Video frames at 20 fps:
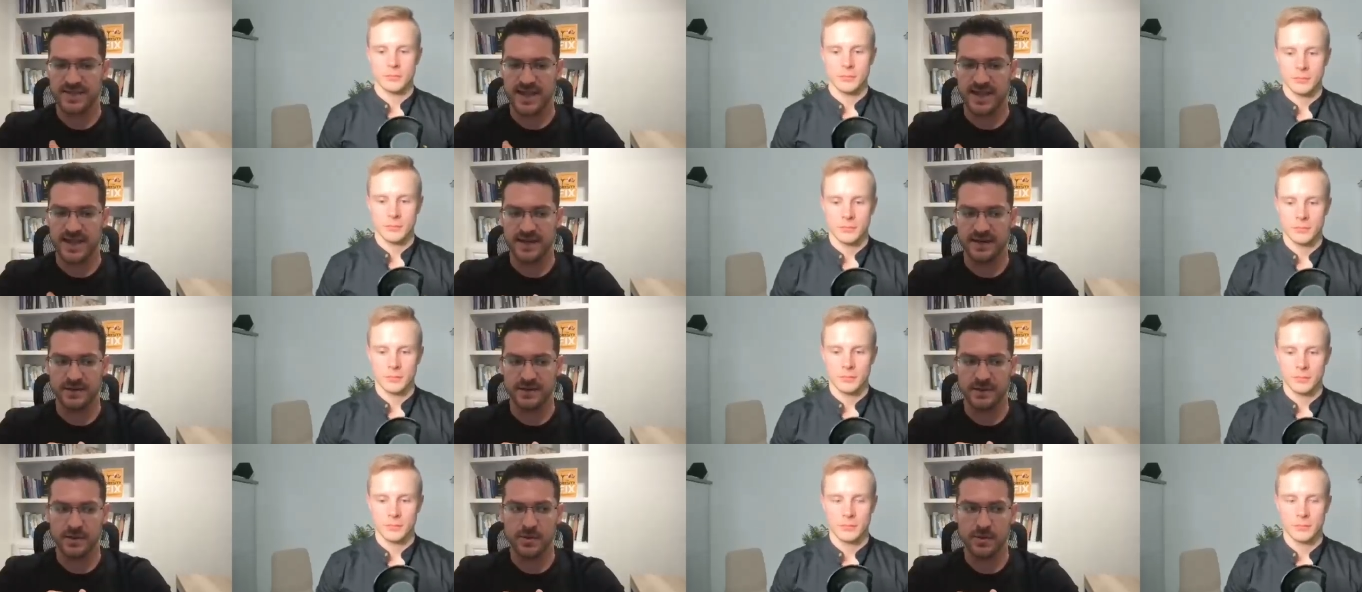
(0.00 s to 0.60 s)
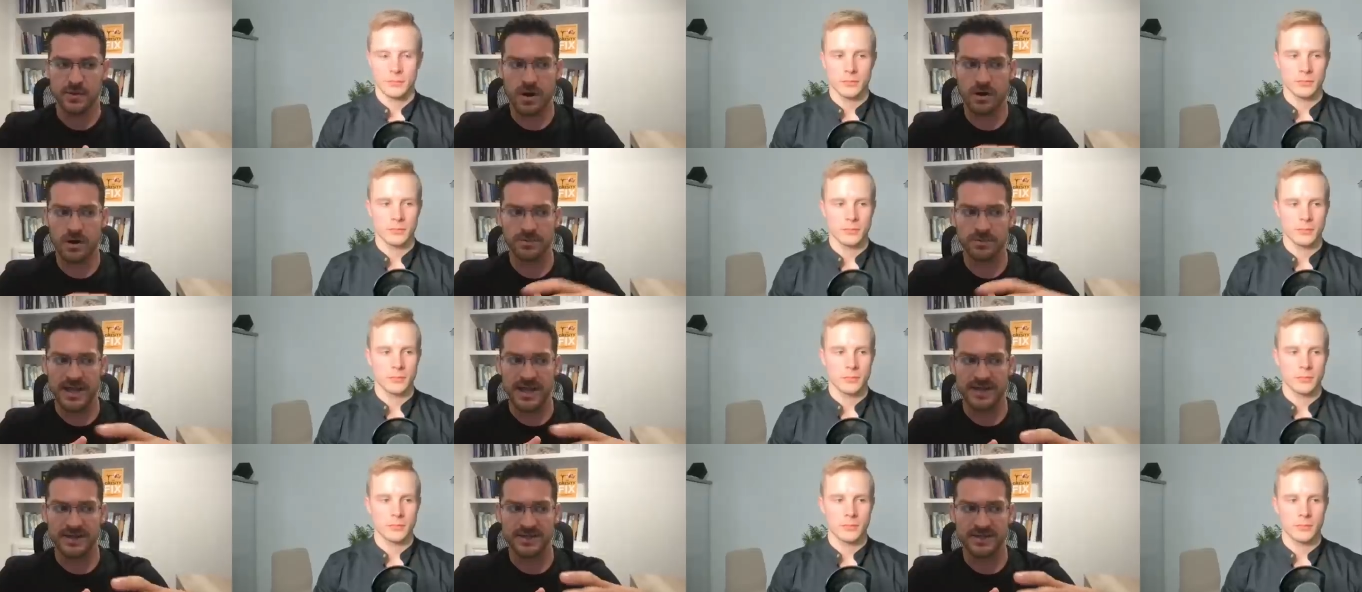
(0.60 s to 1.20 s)
Speaker 1: that low carb
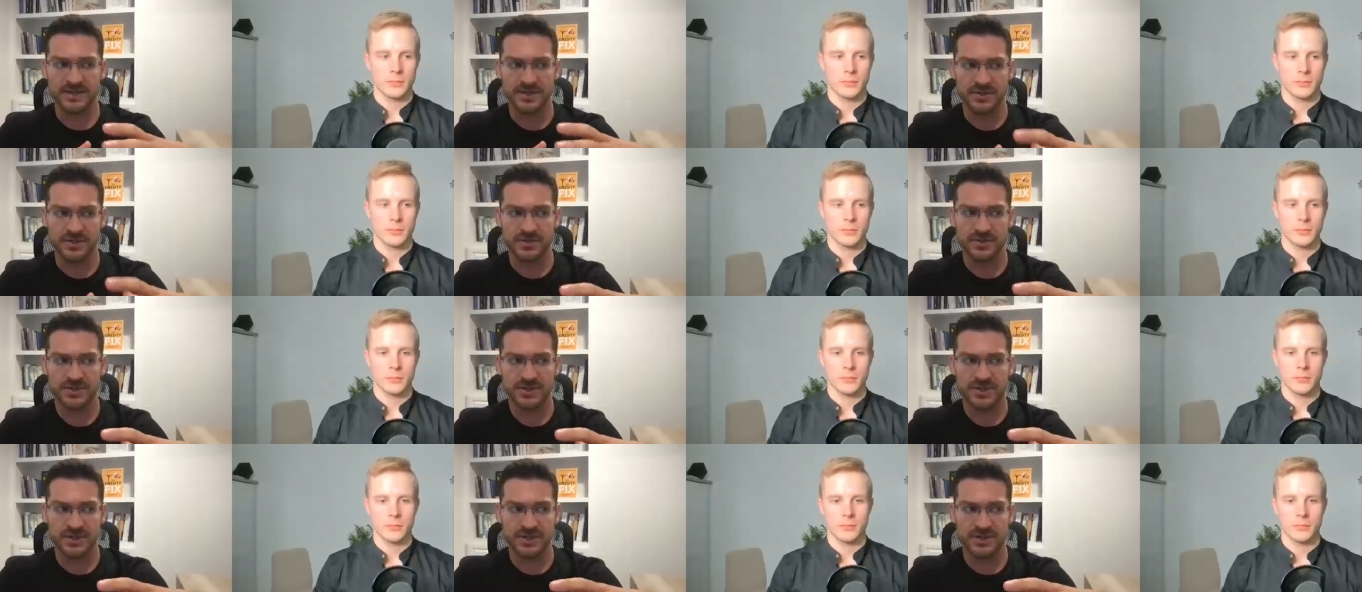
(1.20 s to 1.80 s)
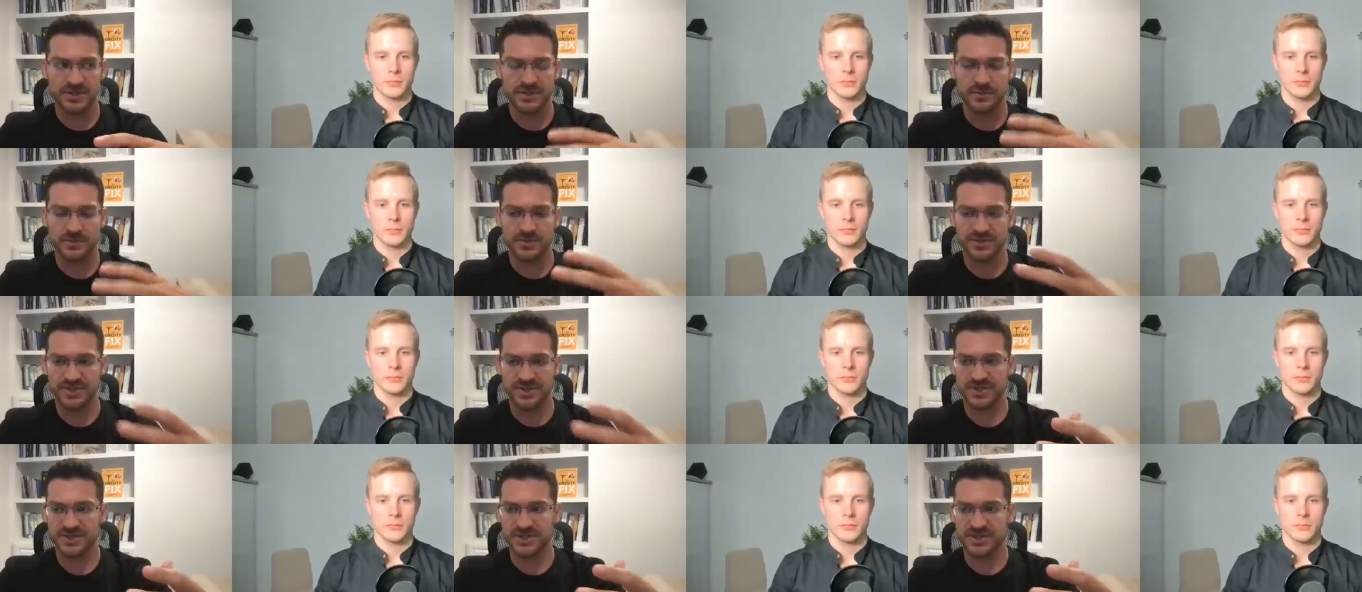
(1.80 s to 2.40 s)
diets induce insulin
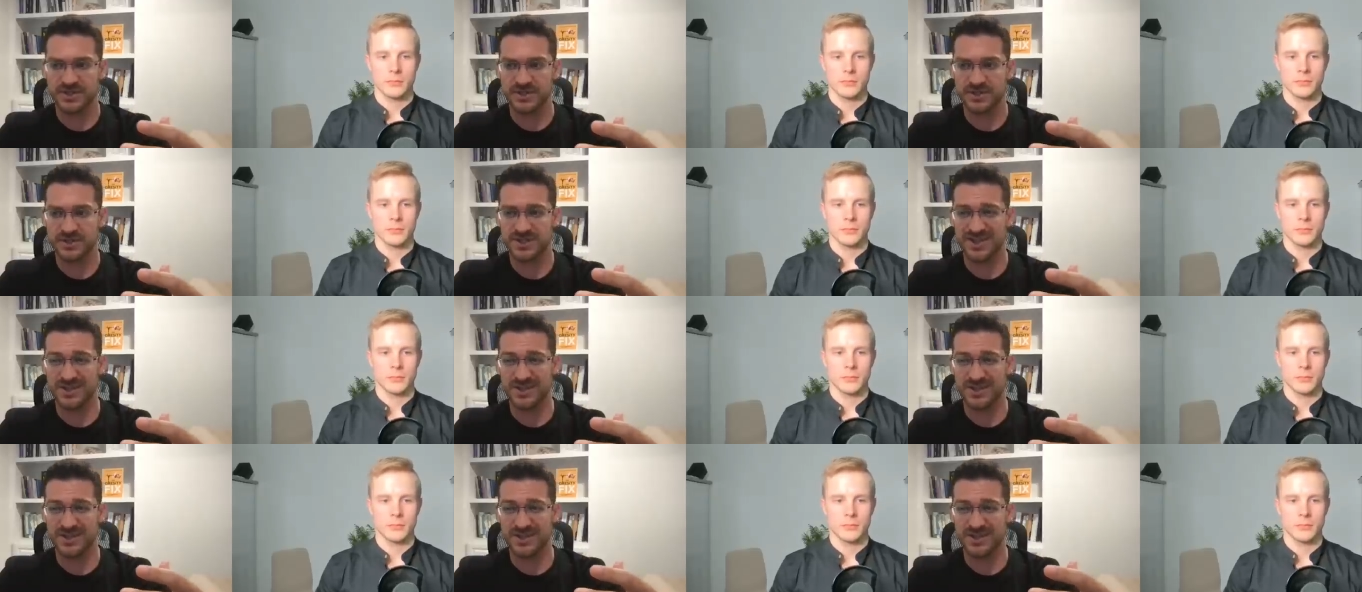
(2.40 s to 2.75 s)
resistance.